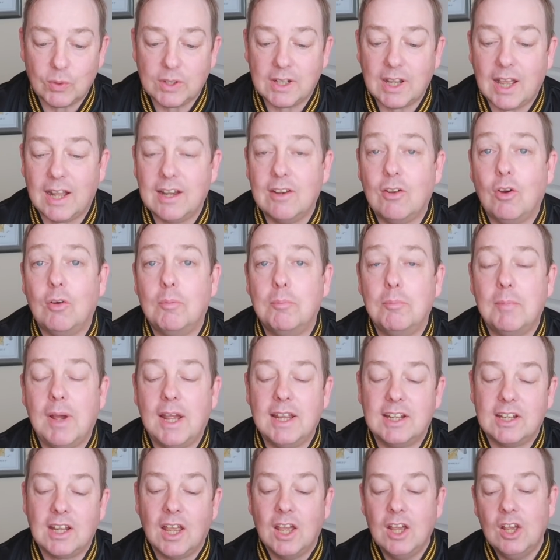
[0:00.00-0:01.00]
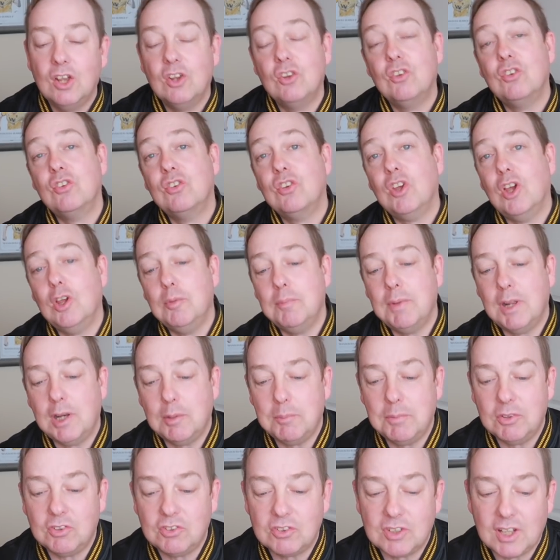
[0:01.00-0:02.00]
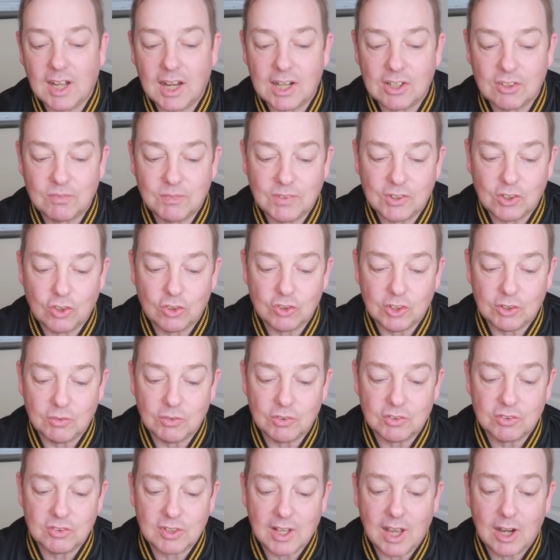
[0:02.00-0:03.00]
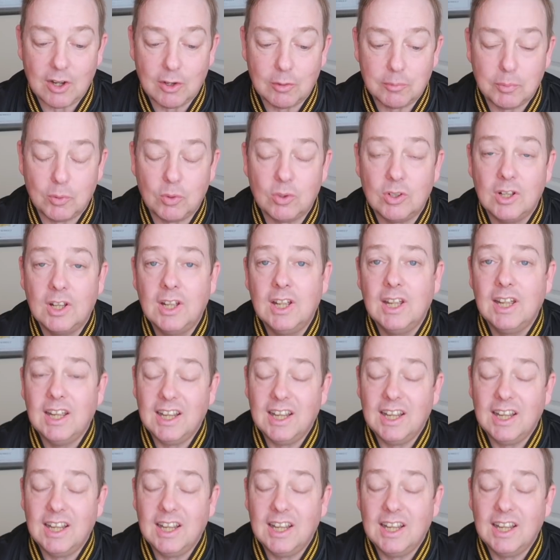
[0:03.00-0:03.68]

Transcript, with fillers: we cannot make so many mistakes because it was terrible.